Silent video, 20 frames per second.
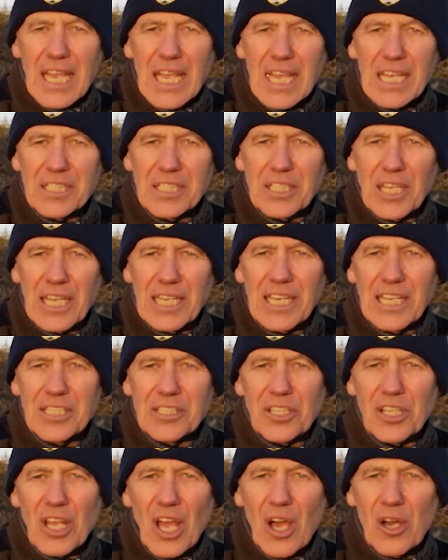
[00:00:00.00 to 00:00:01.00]
is it
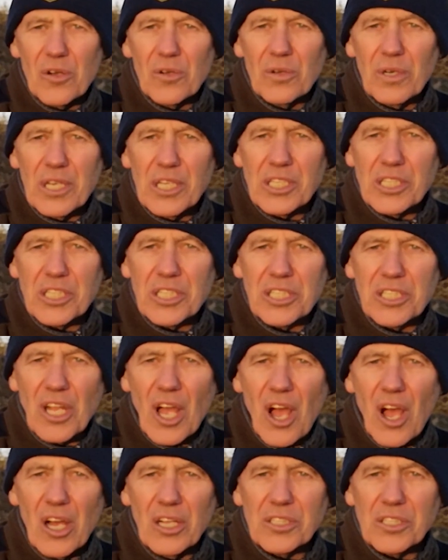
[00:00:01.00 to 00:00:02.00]
is the only
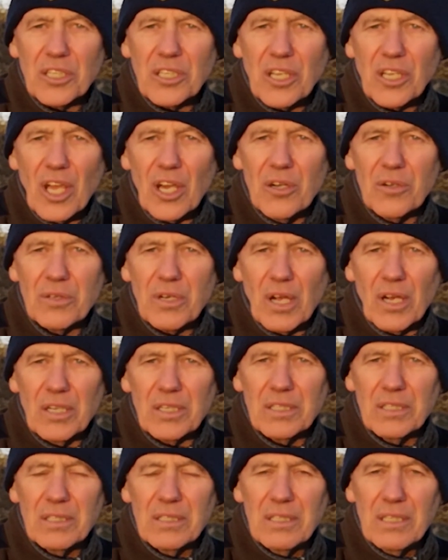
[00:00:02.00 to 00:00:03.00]
start
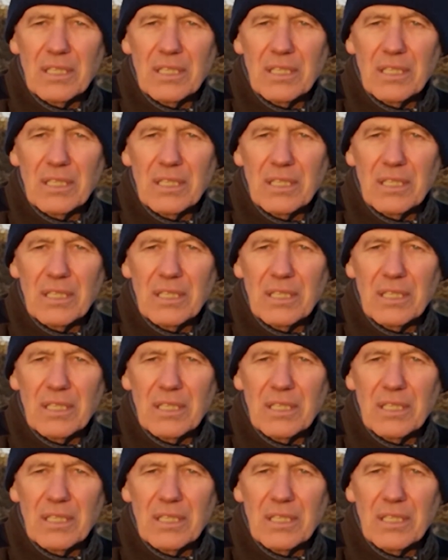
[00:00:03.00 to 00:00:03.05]
codon